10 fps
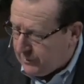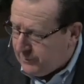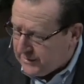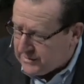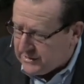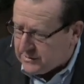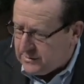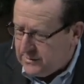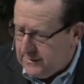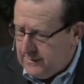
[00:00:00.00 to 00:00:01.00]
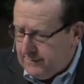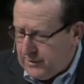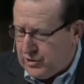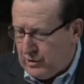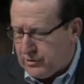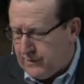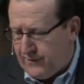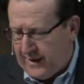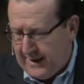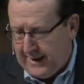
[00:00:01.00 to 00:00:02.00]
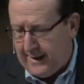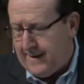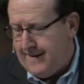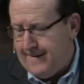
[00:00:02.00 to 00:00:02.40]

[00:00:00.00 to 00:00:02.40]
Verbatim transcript: business that Joseph had.